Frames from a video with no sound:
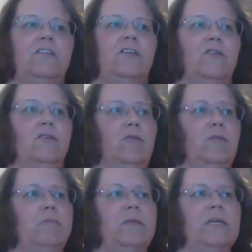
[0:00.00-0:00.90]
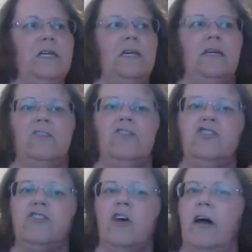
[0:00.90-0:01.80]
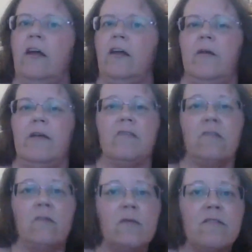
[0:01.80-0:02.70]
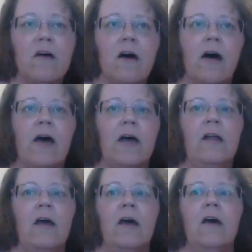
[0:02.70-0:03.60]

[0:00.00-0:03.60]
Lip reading: to me trying to commit suicide,